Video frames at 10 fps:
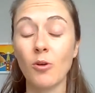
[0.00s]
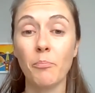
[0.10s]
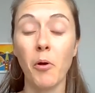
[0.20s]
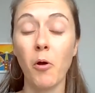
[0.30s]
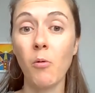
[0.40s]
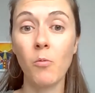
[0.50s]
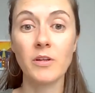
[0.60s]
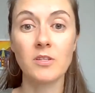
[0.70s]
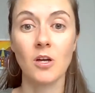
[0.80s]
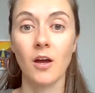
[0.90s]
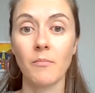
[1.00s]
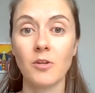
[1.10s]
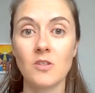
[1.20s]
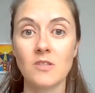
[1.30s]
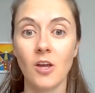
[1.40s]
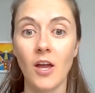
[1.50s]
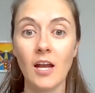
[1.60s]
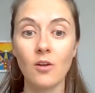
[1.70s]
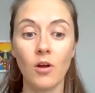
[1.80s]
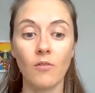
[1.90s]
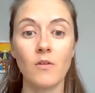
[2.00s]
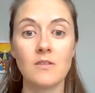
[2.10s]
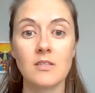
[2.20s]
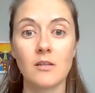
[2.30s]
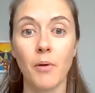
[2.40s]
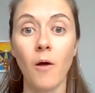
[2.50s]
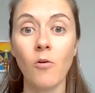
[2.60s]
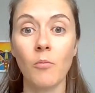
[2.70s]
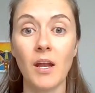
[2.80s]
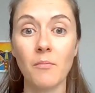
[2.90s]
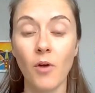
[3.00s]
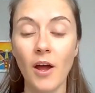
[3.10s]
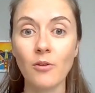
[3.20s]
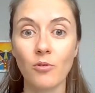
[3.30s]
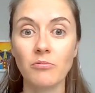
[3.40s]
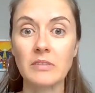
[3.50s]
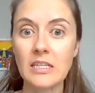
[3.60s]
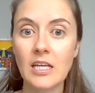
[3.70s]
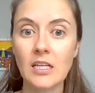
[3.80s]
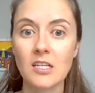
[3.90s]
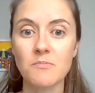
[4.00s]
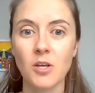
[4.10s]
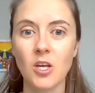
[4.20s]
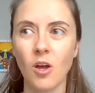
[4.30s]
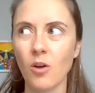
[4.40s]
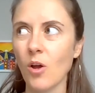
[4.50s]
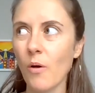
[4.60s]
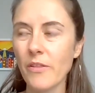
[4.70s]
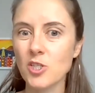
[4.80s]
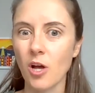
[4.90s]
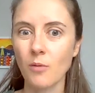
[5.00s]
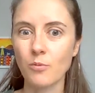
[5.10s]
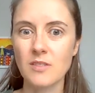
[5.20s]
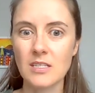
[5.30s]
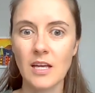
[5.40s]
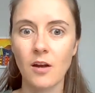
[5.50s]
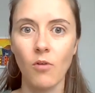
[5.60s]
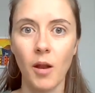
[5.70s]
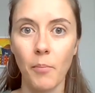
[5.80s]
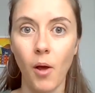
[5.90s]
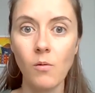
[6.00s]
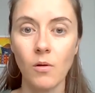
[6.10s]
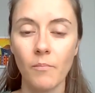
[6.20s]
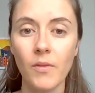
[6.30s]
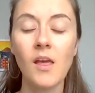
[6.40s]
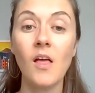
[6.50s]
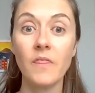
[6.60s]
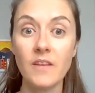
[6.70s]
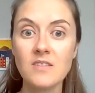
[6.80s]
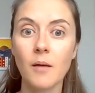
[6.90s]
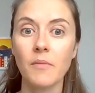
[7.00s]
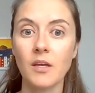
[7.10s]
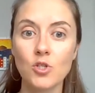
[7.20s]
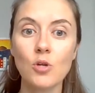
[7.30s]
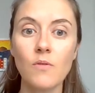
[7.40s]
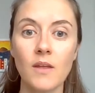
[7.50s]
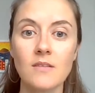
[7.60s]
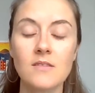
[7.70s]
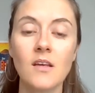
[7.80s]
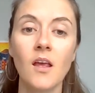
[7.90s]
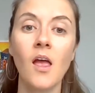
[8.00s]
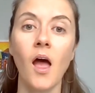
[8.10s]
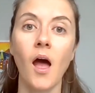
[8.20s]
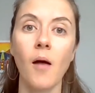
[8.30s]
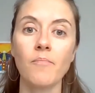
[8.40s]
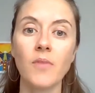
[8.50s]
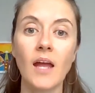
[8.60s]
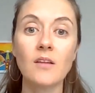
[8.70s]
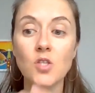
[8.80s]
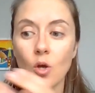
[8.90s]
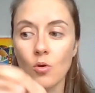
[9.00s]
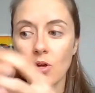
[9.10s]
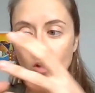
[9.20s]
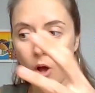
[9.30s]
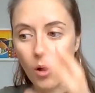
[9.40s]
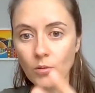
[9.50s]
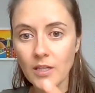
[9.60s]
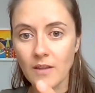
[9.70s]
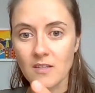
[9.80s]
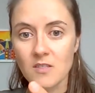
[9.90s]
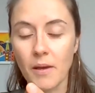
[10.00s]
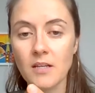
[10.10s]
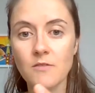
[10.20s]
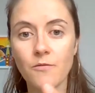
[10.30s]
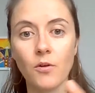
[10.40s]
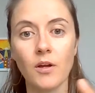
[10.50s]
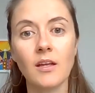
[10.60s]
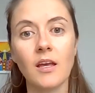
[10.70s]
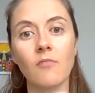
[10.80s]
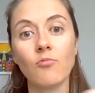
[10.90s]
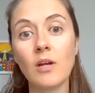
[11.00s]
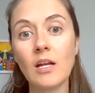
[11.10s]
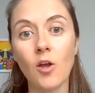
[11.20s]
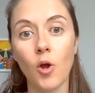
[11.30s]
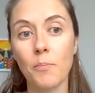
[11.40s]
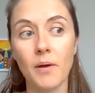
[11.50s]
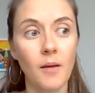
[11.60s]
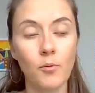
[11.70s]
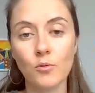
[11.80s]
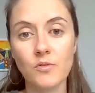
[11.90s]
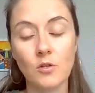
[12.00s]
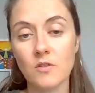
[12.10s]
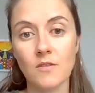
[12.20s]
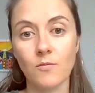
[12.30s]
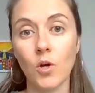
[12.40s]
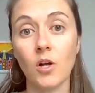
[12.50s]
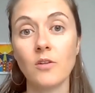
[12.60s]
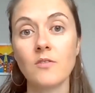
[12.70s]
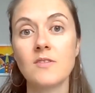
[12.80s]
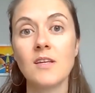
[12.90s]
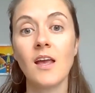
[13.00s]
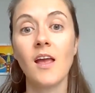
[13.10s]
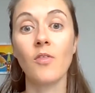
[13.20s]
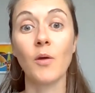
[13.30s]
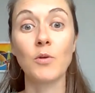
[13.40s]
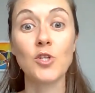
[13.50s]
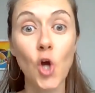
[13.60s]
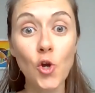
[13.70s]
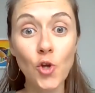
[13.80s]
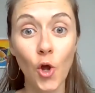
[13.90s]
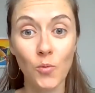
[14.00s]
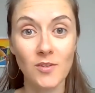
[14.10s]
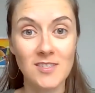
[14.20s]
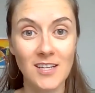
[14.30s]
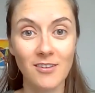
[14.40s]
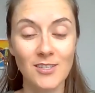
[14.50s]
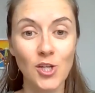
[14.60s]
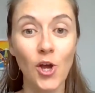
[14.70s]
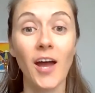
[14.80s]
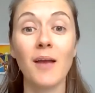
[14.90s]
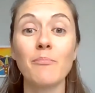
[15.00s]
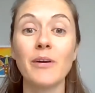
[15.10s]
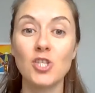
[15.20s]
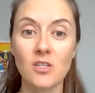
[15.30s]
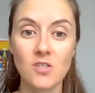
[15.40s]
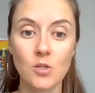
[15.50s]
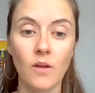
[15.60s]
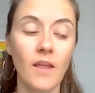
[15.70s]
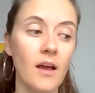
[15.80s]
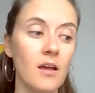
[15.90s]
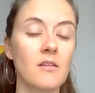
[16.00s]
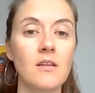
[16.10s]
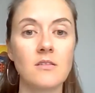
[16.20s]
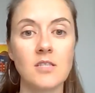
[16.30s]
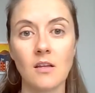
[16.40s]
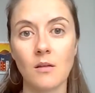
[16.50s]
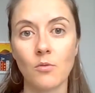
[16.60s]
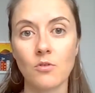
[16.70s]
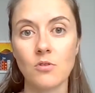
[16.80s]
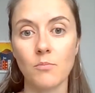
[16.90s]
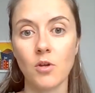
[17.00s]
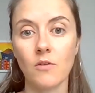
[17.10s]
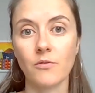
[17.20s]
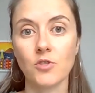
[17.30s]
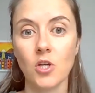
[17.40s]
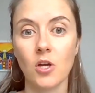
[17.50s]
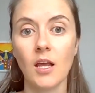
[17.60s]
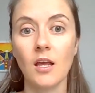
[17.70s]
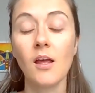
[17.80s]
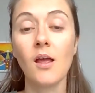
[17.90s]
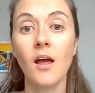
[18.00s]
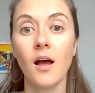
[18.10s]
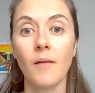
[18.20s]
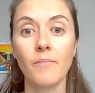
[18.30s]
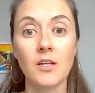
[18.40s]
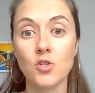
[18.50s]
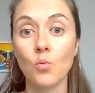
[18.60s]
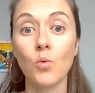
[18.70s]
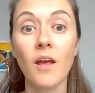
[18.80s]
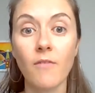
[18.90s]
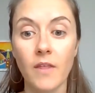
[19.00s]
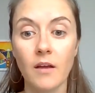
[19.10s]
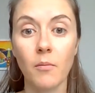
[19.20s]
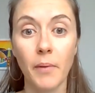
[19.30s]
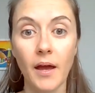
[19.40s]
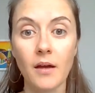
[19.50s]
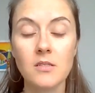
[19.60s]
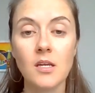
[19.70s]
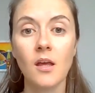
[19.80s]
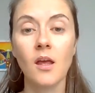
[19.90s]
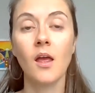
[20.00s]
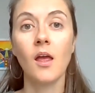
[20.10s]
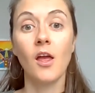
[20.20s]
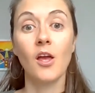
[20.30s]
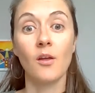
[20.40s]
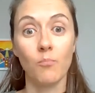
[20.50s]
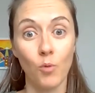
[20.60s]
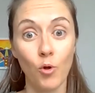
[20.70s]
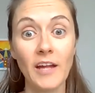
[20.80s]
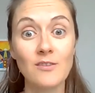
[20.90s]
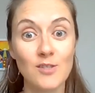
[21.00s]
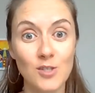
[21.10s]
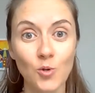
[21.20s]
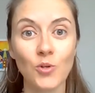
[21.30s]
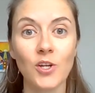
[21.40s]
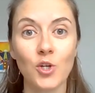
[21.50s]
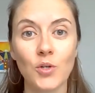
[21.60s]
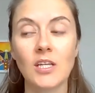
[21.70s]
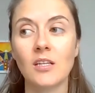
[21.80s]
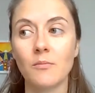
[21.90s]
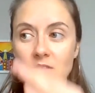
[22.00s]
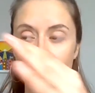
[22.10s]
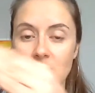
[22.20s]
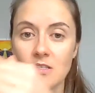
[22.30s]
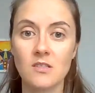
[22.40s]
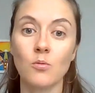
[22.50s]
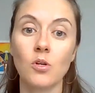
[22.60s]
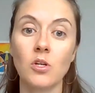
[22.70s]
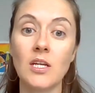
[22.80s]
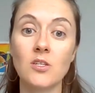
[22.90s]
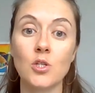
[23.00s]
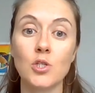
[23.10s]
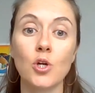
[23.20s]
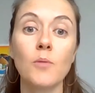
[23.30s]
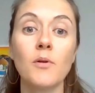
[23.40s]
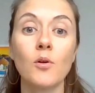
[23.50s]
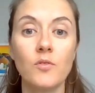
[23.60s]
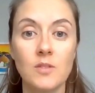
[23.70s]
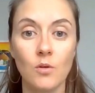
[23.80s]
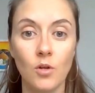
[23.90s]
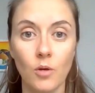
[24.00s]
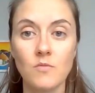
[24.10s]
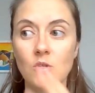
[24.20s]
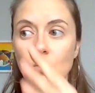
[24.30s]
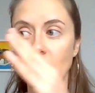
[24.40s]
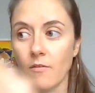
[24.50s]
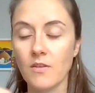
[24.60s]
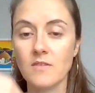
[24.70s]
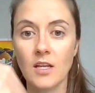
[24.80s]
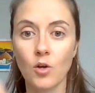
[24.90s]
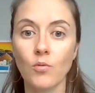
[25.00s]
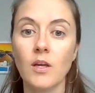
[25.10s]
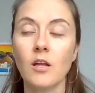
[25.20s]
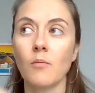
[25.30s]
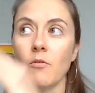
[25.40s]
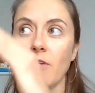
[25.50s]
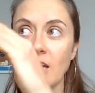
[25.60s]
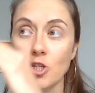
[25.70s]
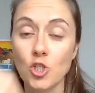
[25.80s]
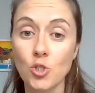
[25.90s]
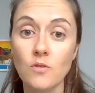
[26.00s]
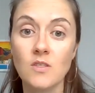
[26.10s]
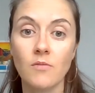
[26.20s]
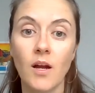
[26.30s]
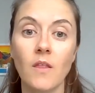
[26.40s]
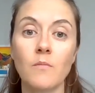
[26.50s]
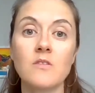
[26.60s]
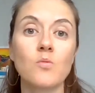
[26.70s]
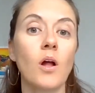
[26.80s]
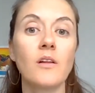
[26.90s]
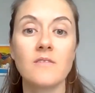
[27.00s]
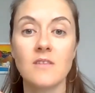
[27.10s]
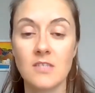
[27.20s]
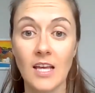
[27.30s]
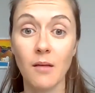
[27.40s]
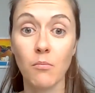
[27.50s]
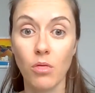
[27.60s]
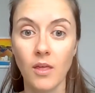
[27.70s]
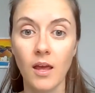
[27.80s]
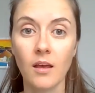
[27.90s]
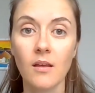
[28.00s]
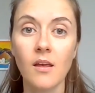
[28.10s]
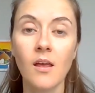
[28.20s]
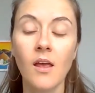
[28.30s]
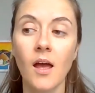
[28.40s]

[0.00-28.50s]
bring you a poem one time and just go, hey, look, I wrote this little poem, and it might look ridiculous, but you go, no other child would sit down and write a poem. There's something to this. And so holding that space for it can really open up all sorts of worlds that we don't know what's there at the time, but just doing that can then take them onto a beautiful journey into whatever they're about. More than school and a curriculum that says this is what you need to do, but also in homeschooling, if there's any curriculum or any shoulds around them as well, it's the same thing.